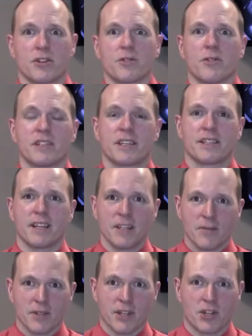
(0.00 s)
So a
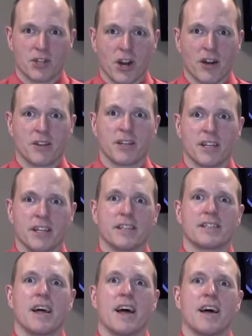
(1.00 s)
successful discharge
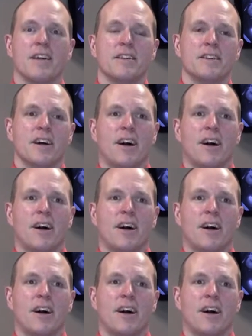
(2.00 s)
is that,